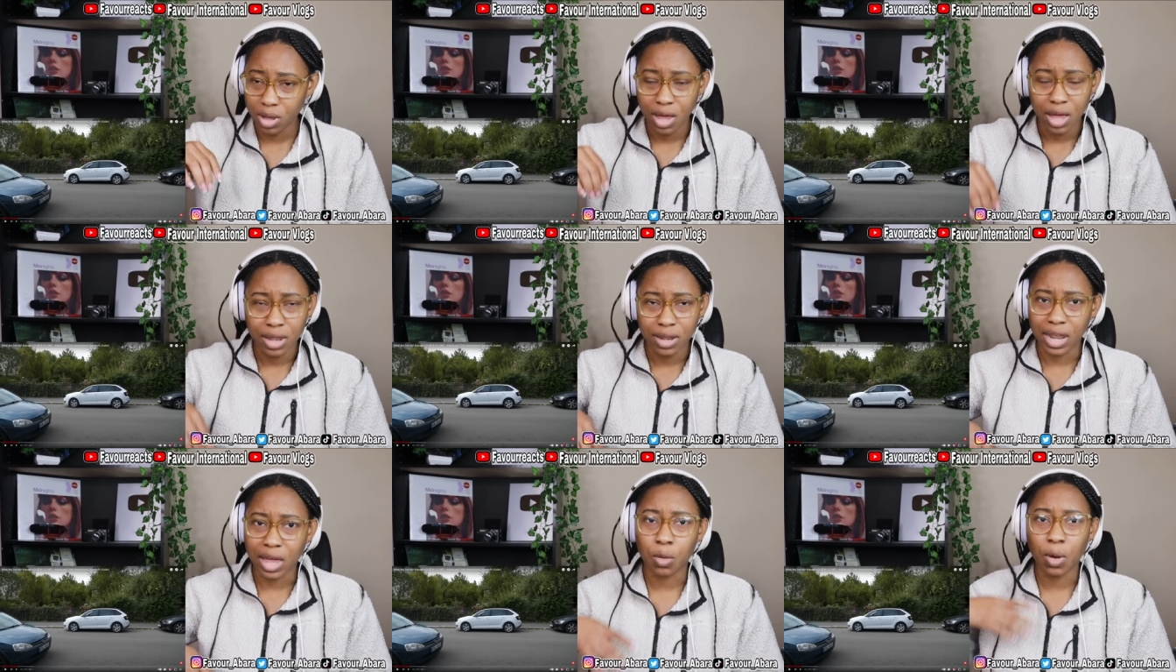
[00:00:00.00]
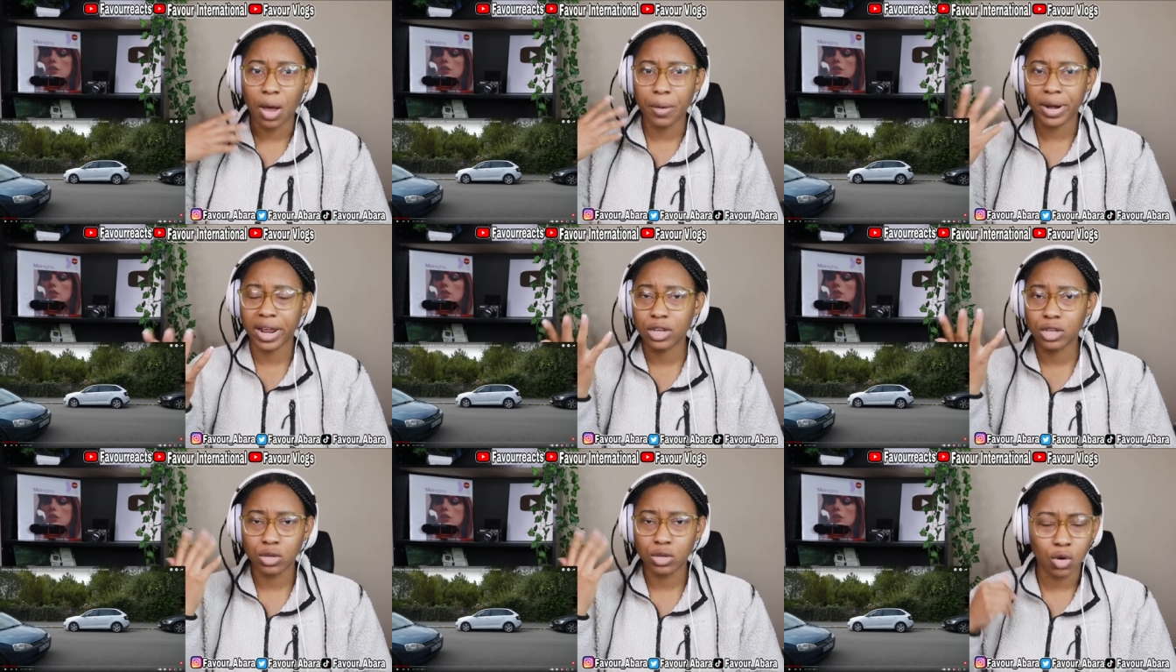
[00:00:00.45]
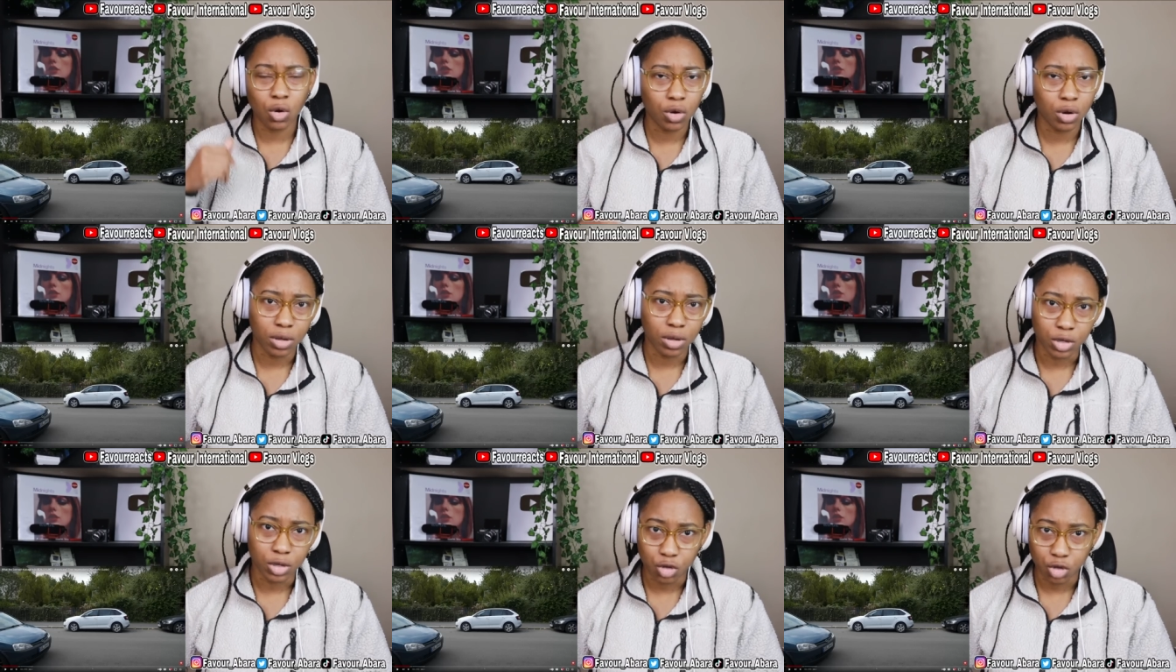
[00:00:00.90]
like, why would I go
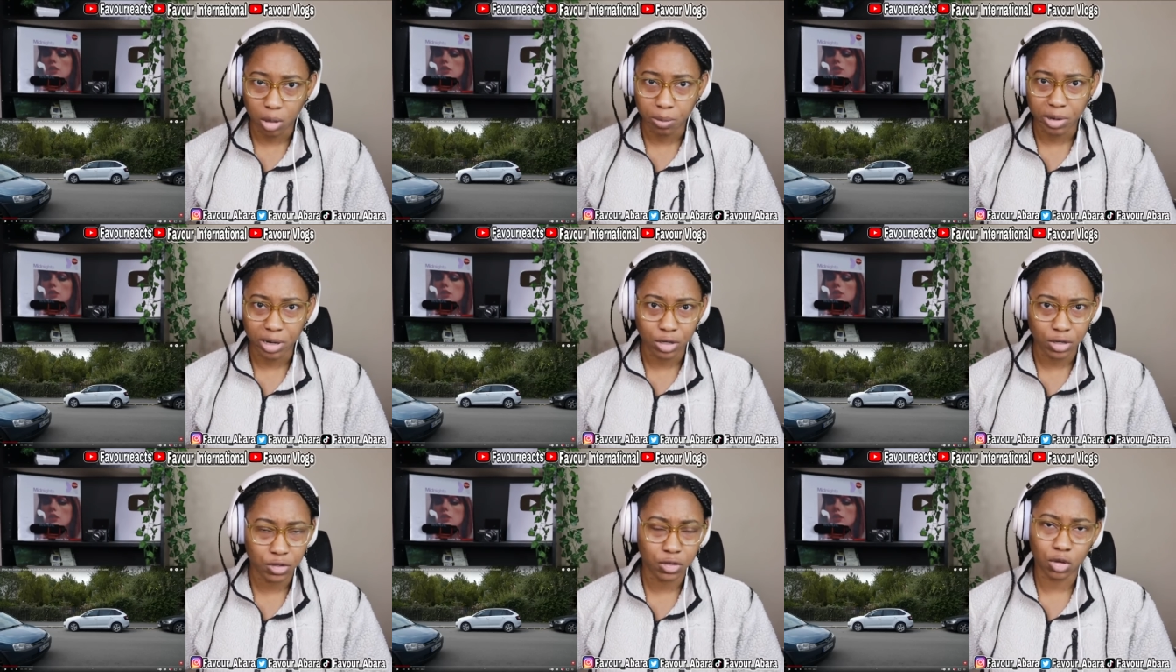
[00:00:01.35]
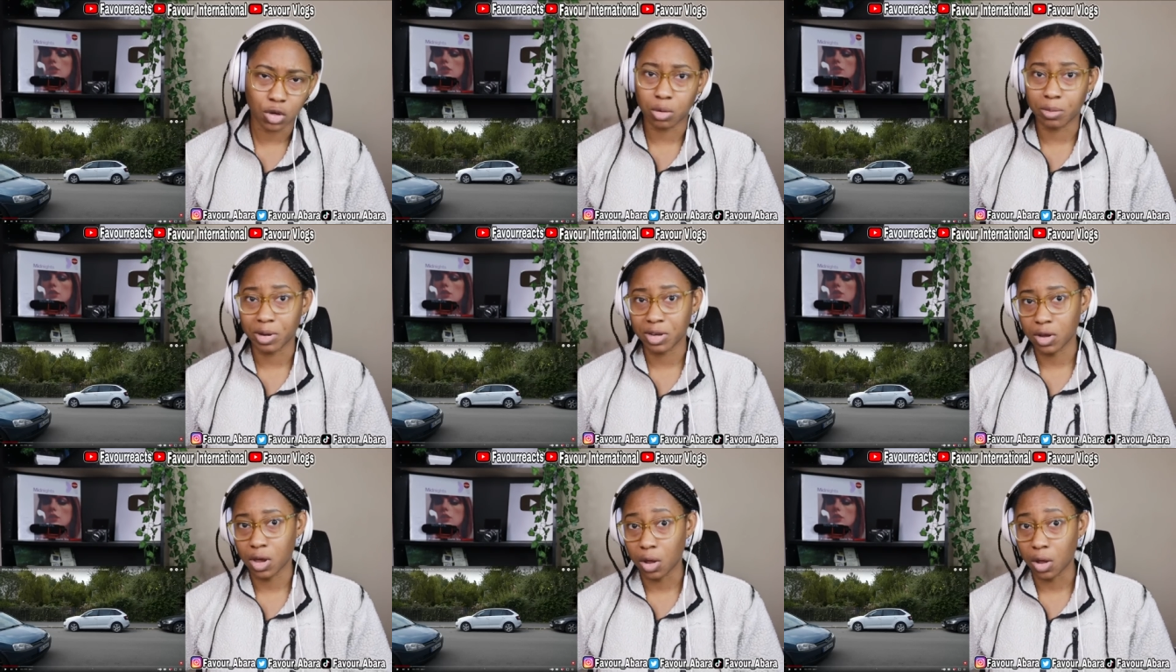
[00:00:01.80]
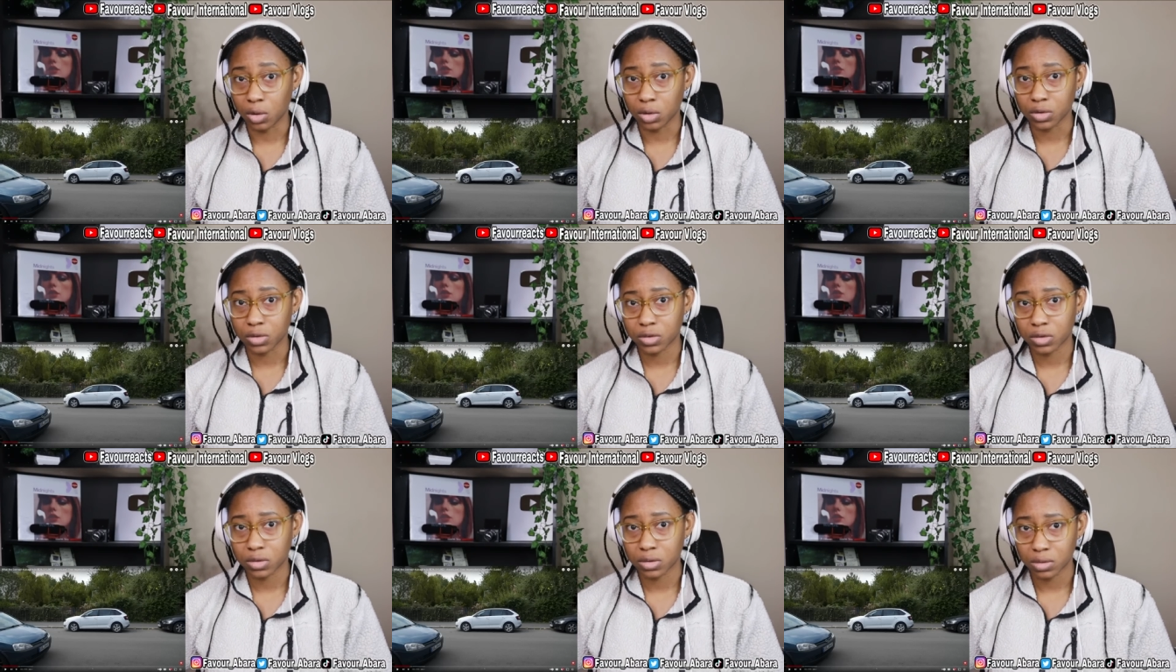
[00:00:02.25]
to Germany just to go to
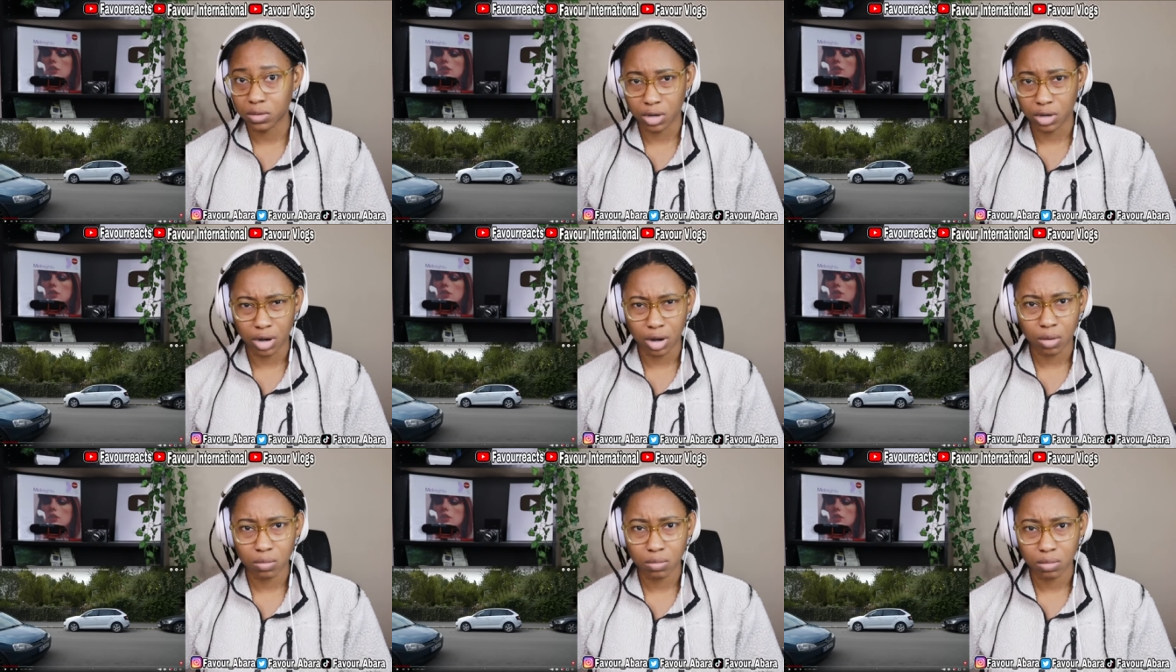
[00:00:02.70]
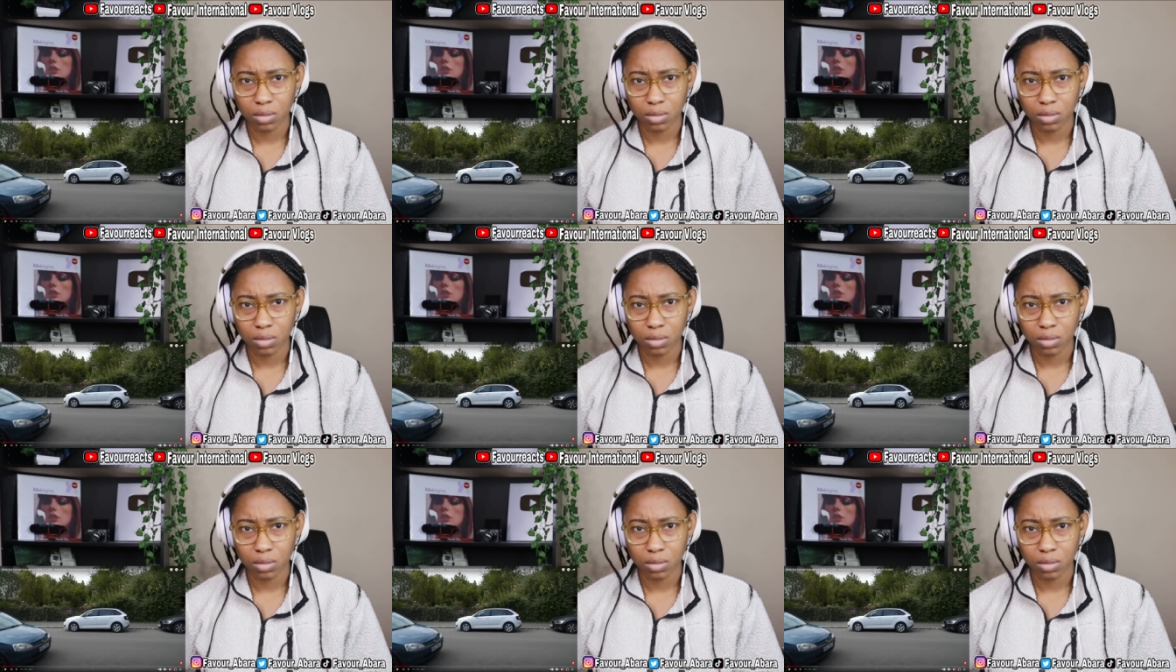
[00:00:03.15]
McDonald's, you know?